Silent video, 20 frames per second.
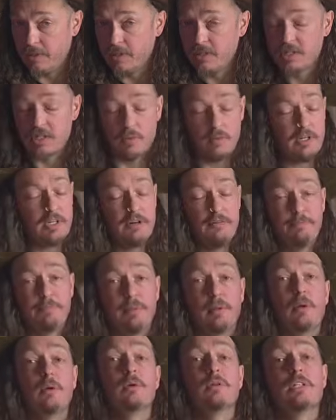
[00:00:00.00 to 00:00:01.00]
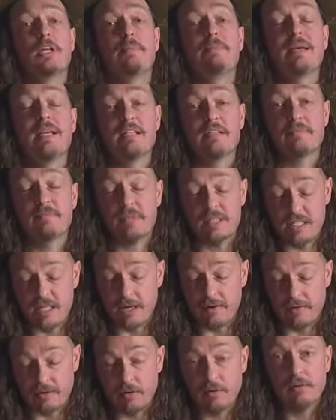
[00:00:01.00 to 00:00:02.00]
So when you've blocked a piece of
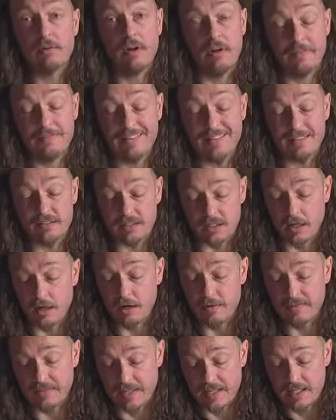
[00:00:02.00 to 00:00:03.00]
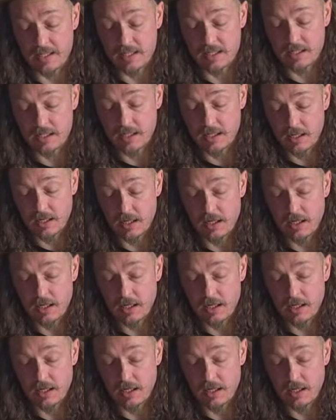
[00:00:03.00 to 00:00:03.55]
material, a felt, over this,